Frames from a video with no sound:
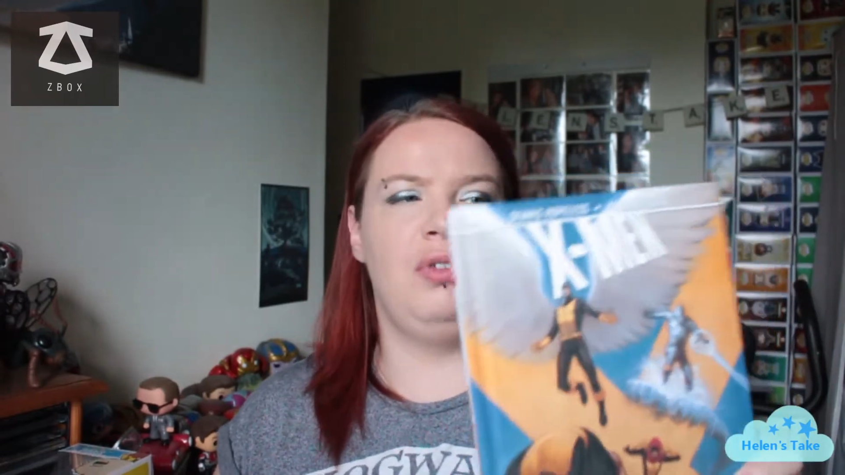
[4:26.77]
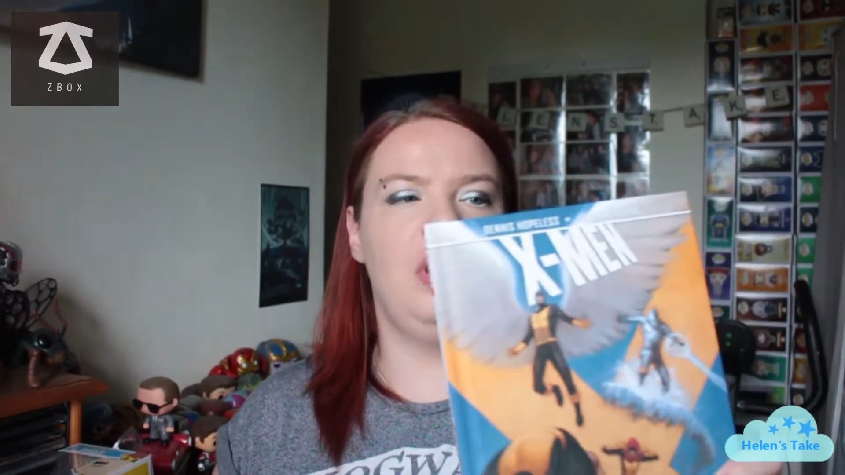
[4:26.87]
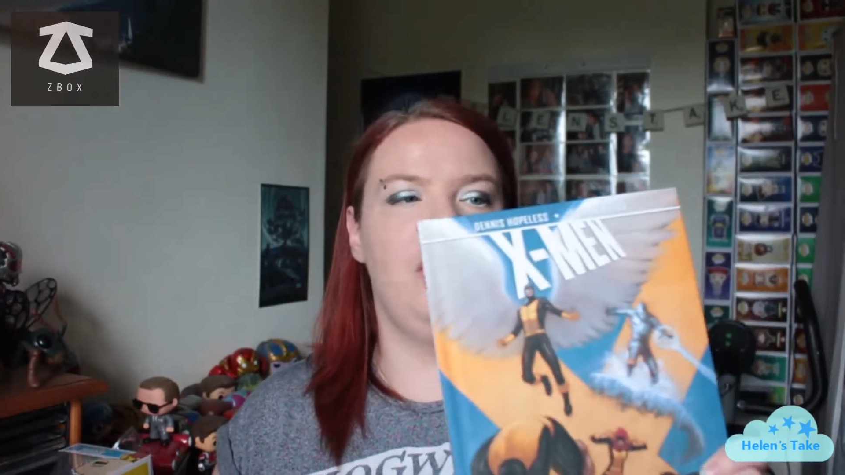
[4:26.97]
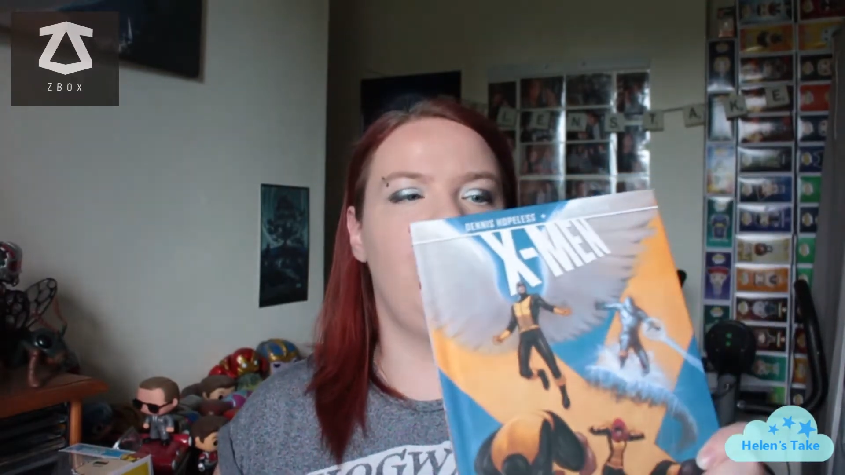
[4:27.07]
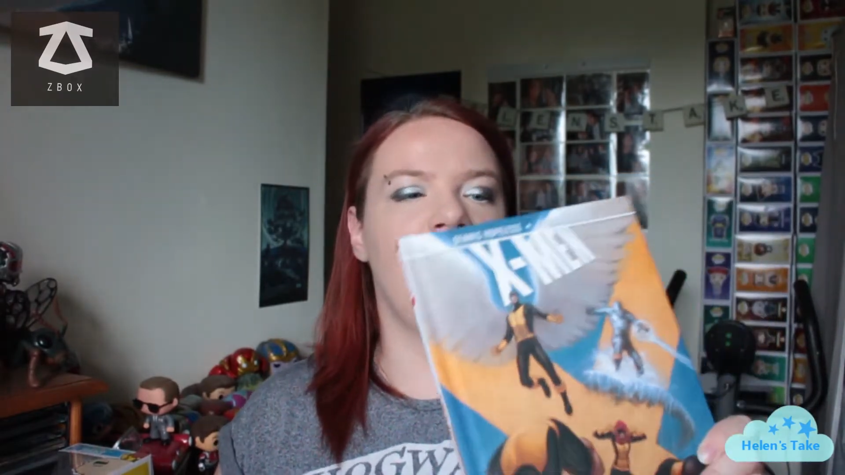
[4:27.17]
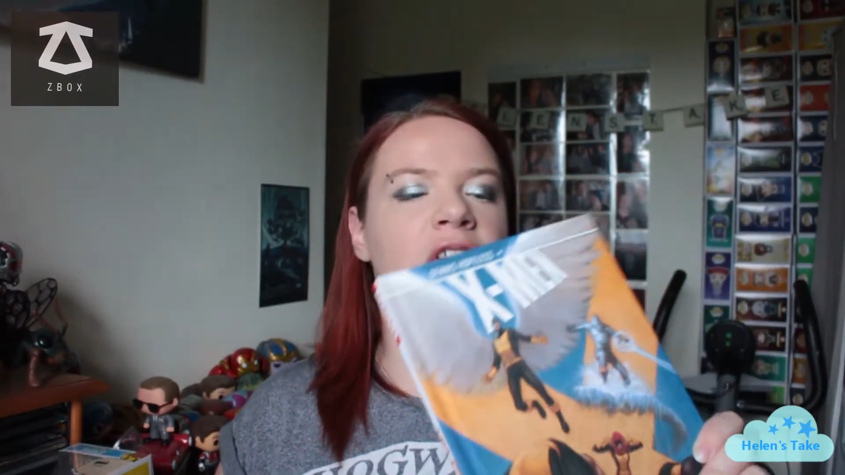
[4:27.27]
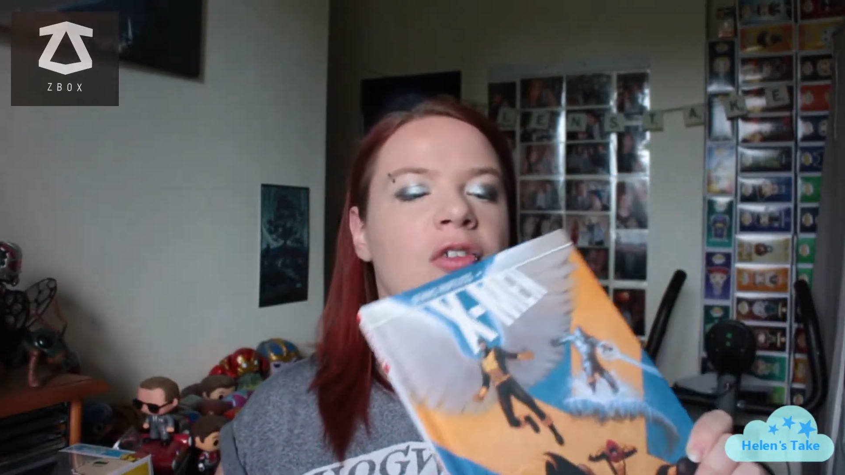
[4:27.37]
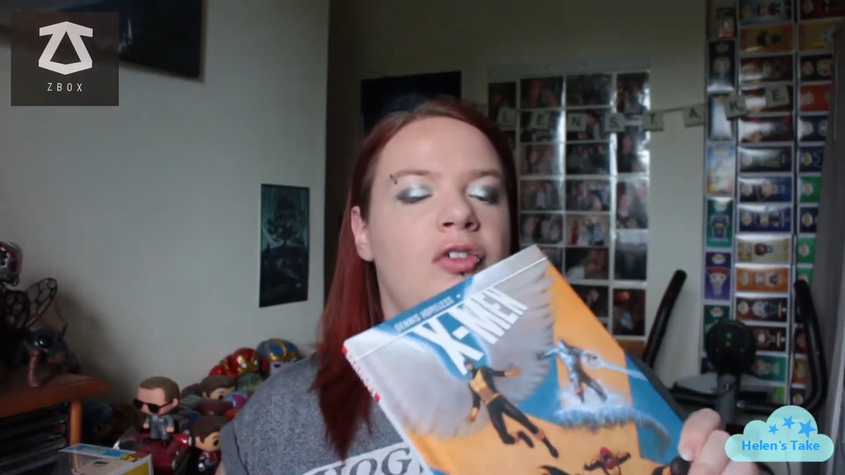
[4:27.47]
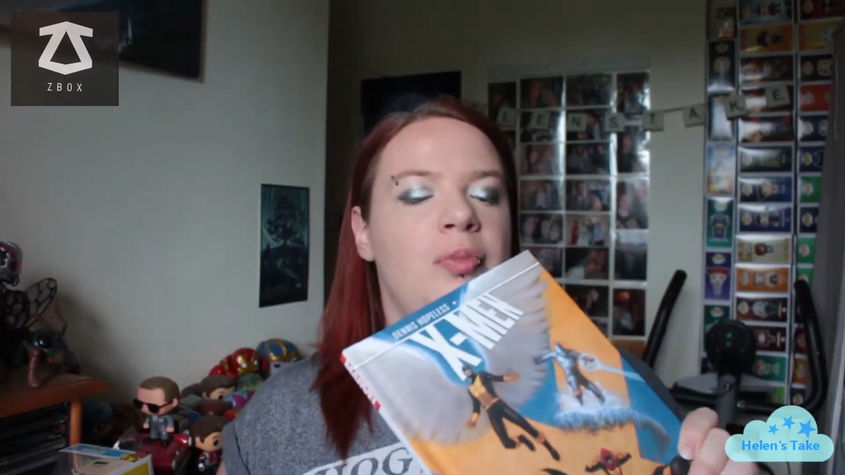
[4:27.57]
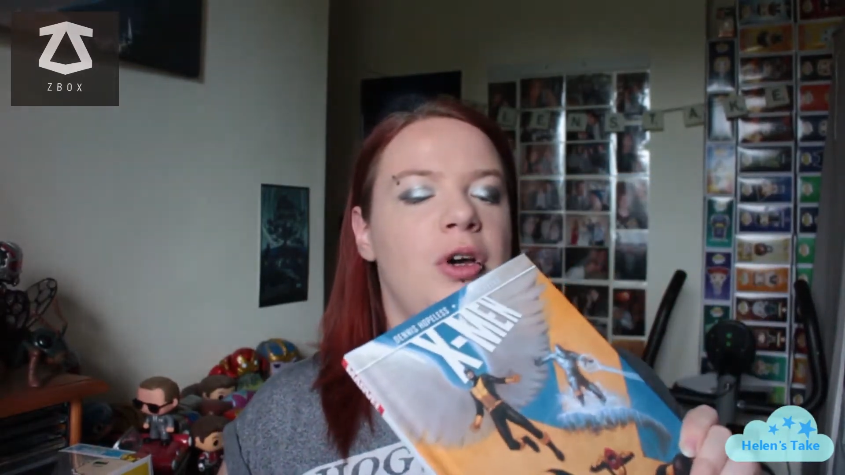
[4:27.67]
for this
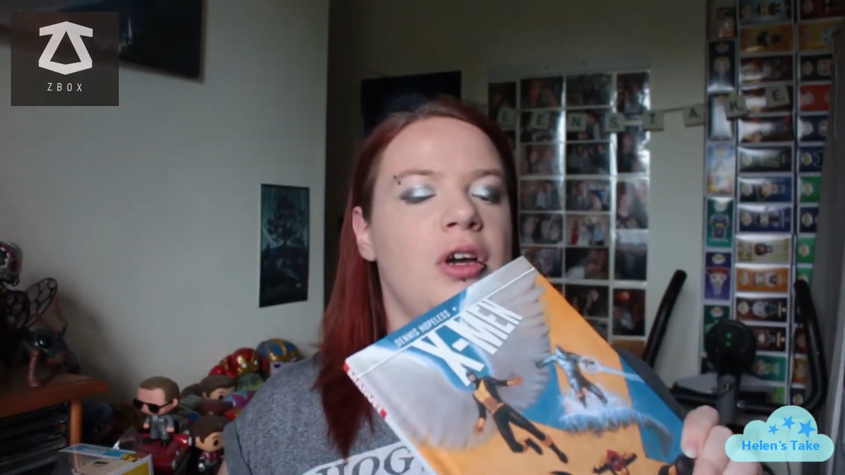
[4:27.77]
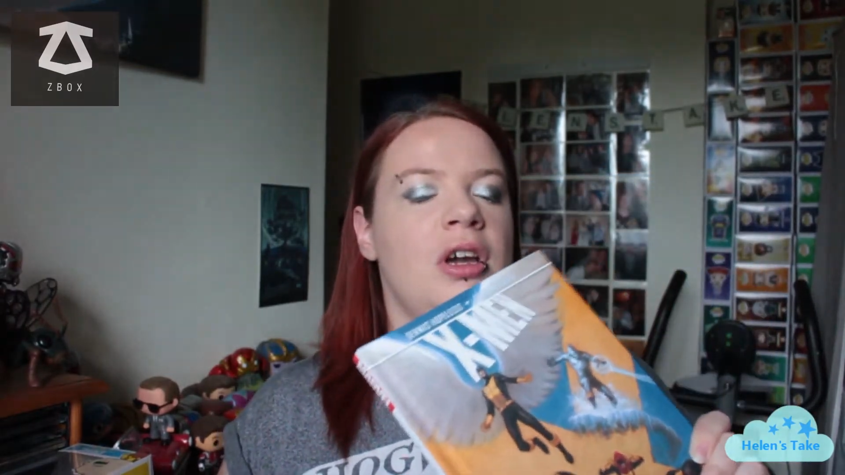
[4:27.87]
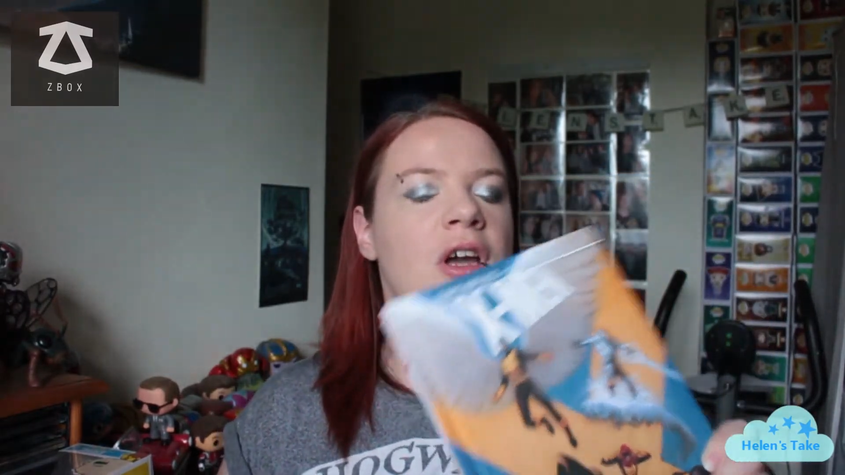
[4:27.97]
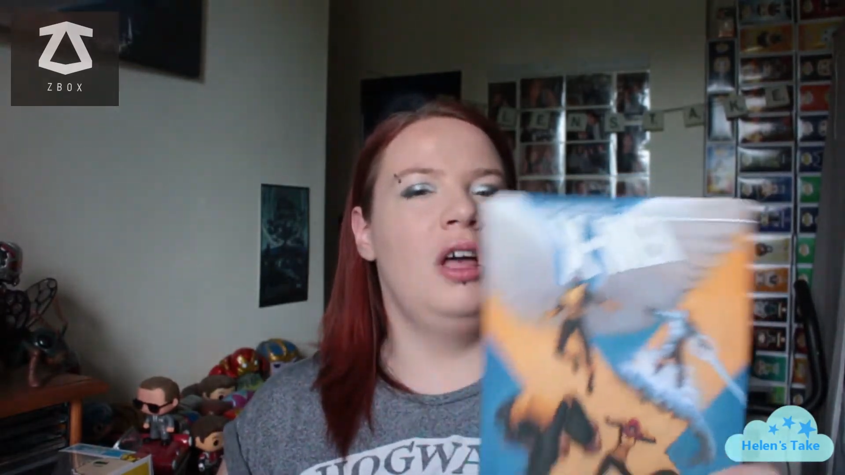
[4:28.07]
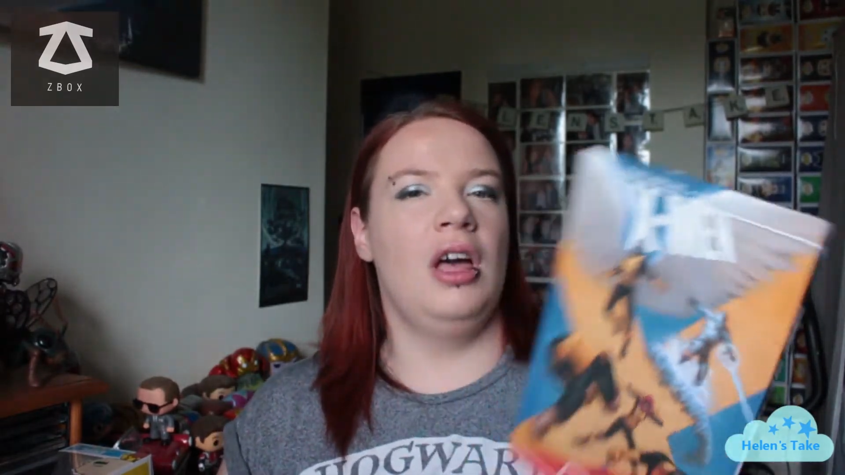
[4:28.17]
sort of book?